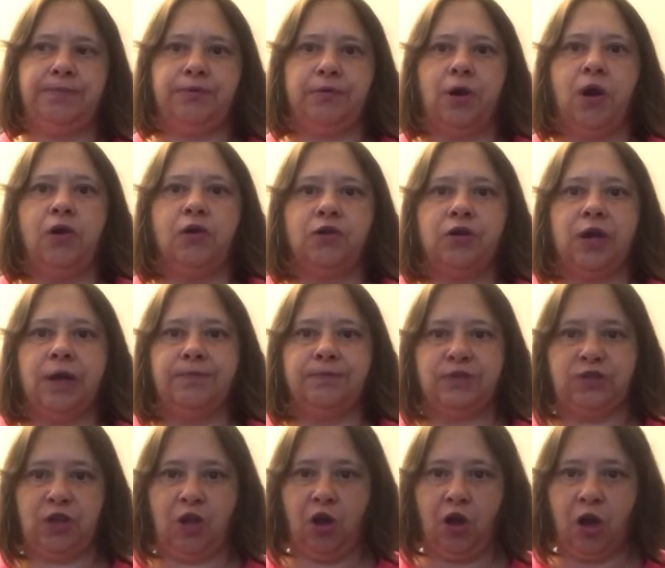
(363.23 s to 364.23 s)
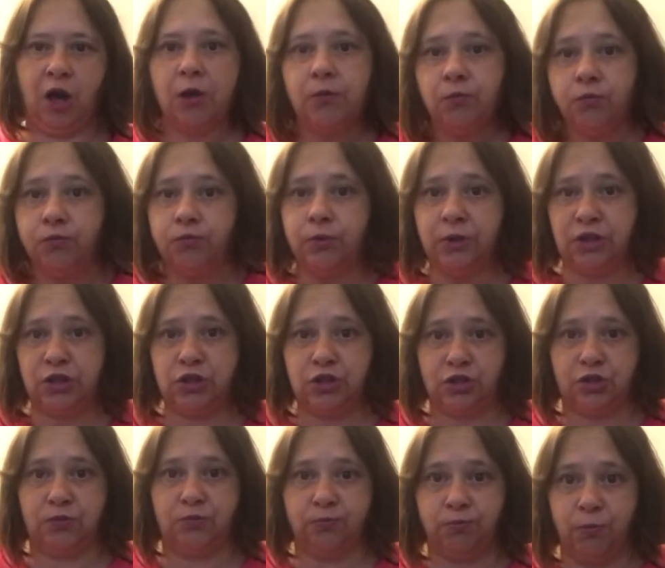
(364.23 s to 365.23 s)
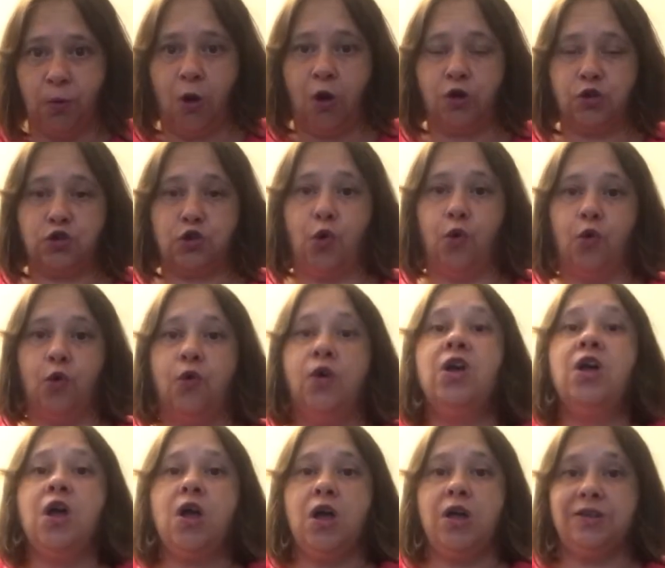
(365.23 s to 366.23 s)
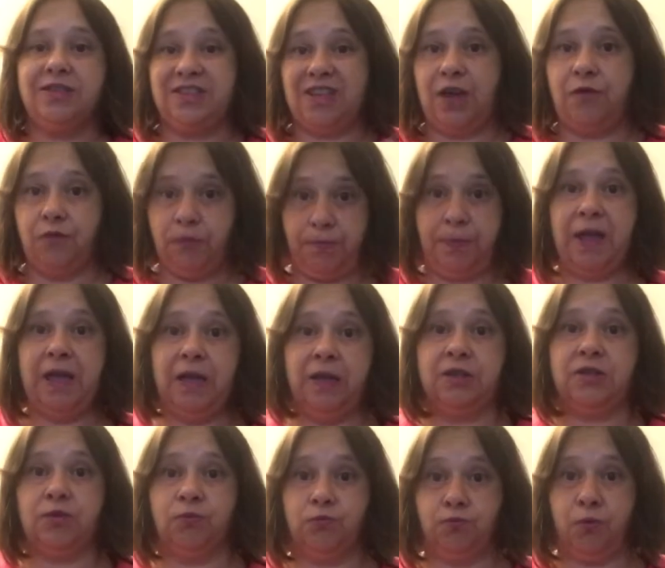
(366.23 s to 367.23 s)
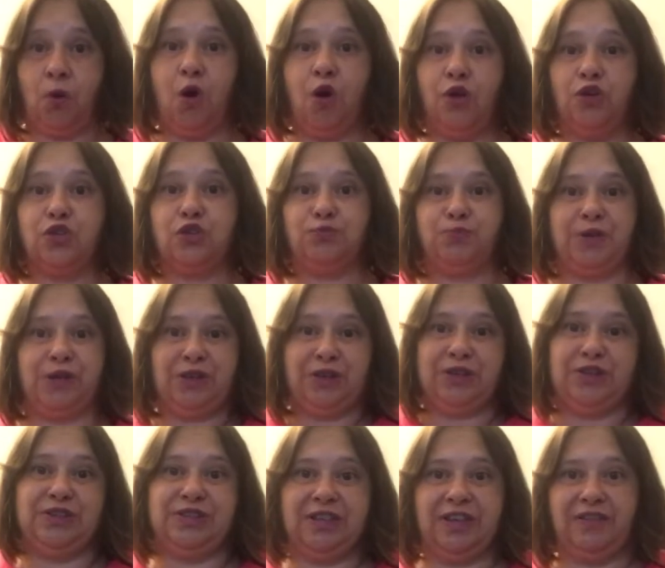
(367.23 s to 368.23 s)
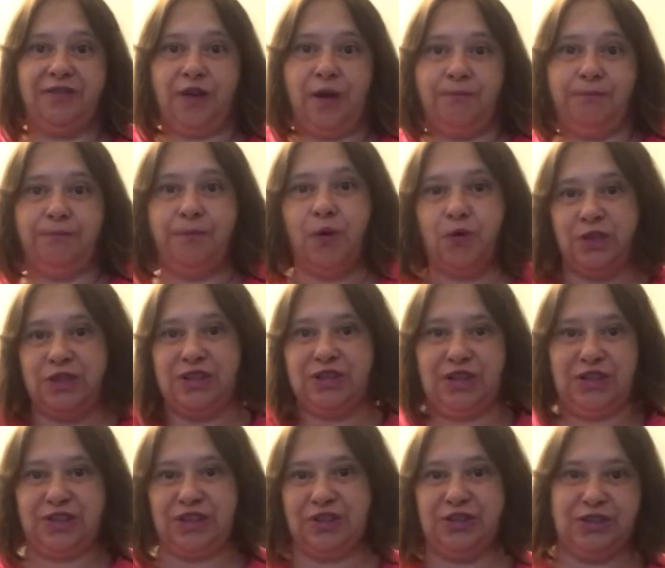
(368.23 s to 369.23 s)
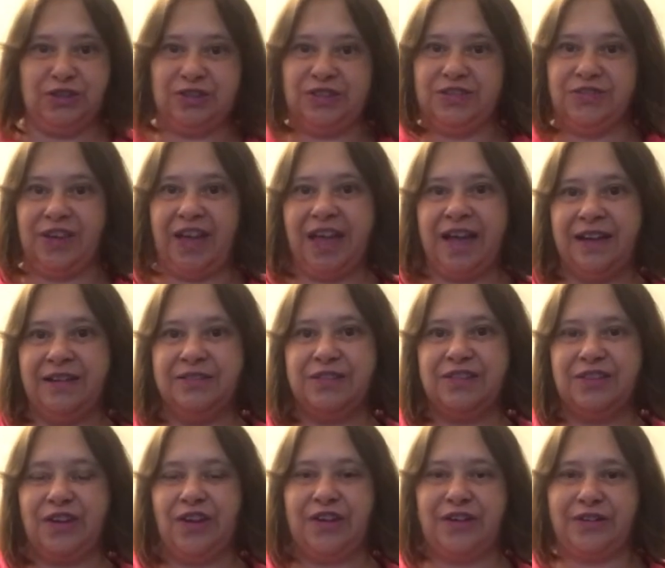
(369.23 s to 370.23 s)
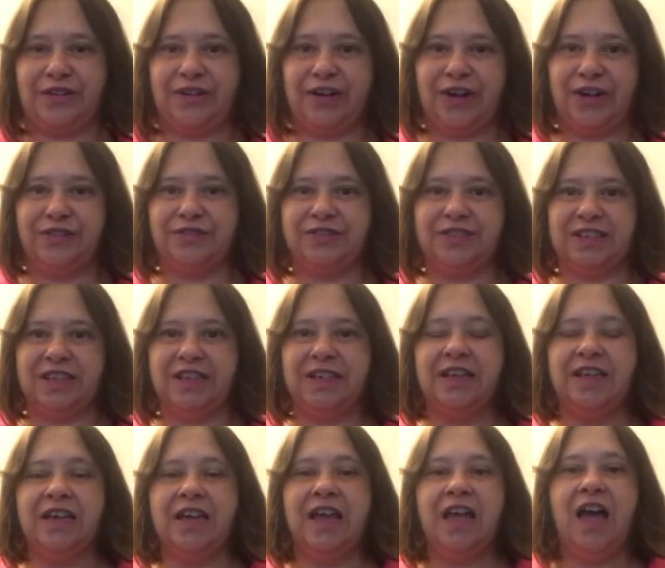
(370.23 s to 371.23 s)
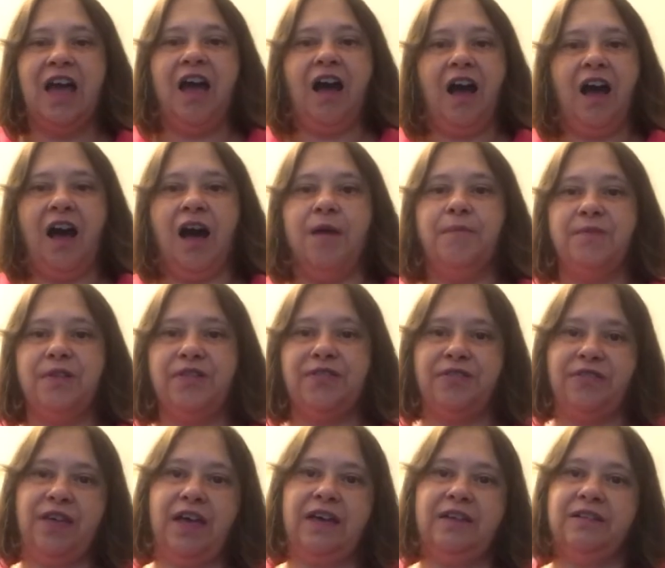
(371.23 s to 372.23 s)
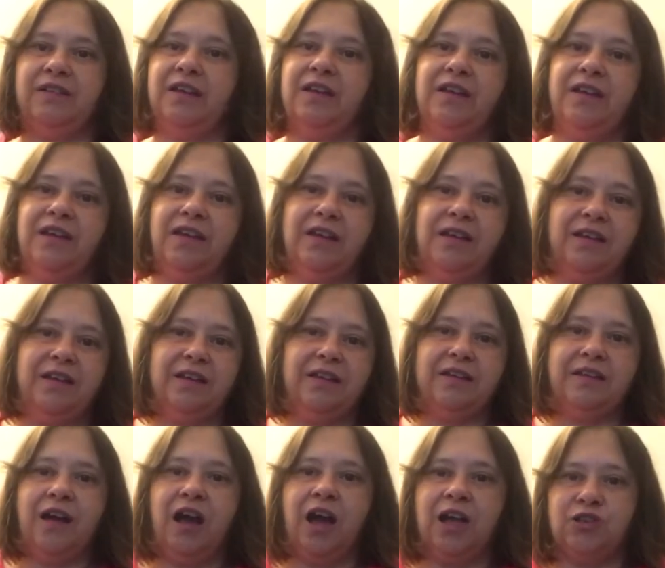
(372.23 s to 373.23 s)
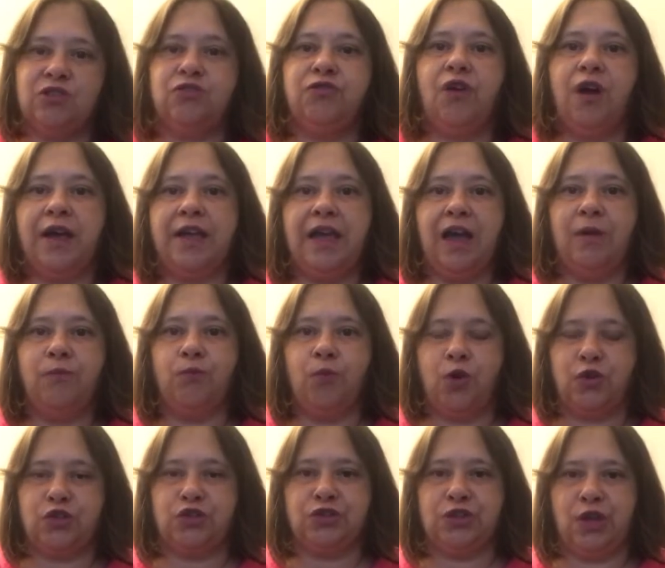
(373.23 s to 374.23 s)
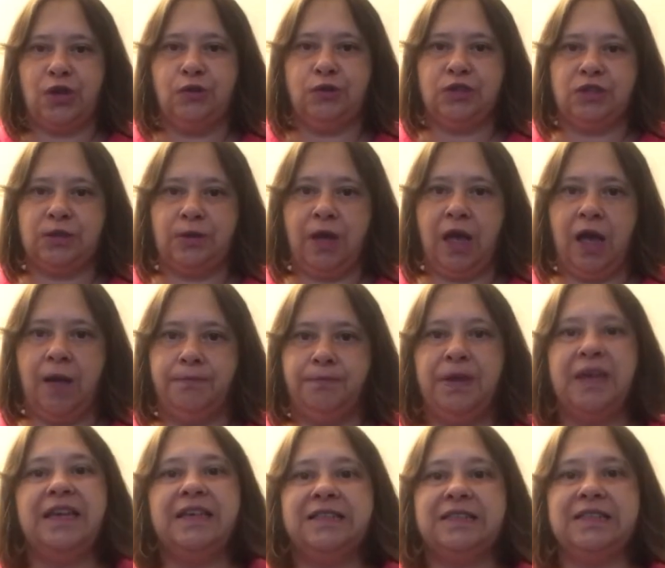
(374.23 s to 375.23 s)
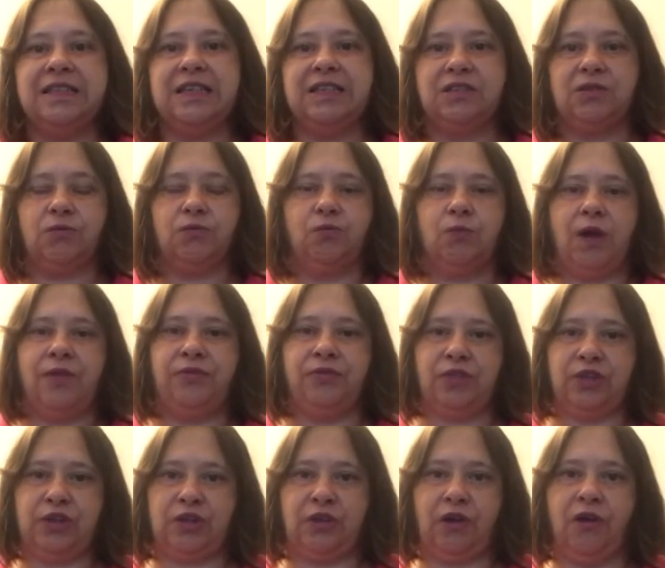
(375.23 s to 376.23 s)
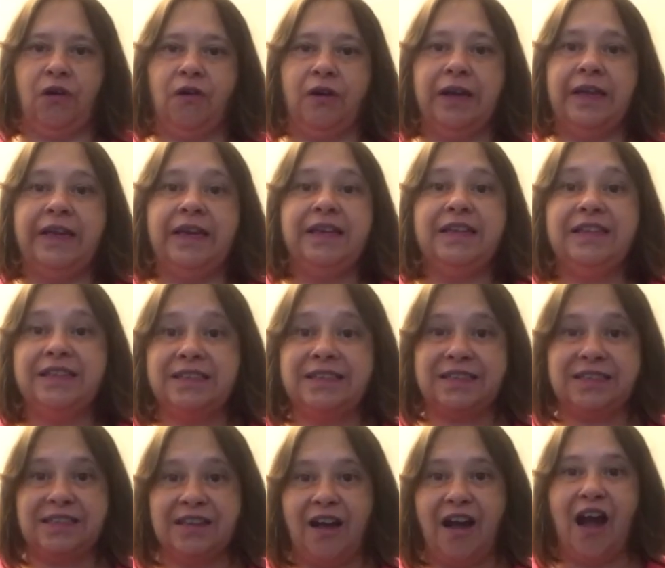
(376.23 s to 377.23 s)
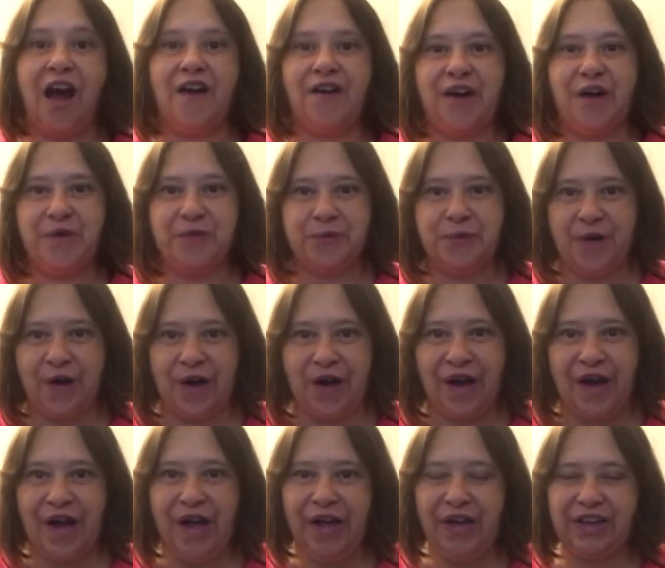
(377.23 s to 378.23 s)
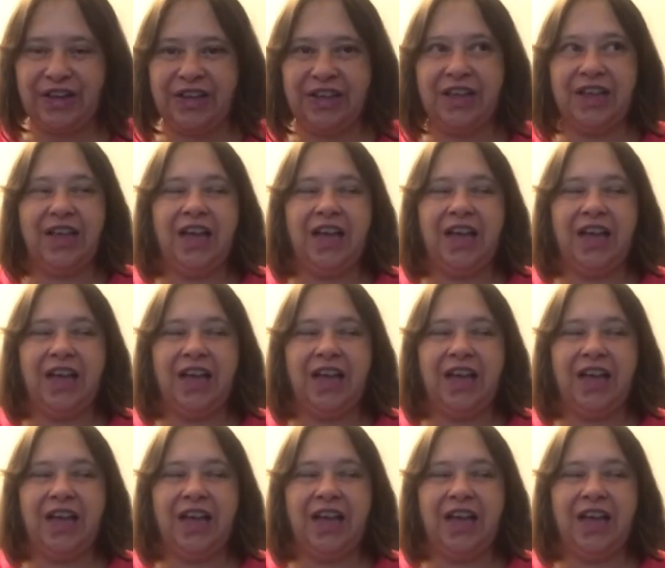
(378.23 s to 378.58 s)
programs that I wish to watch, or say repeat watch, because if I'm multitasking doing something else like crafting, then I try and watch those pieces when the guys are at work.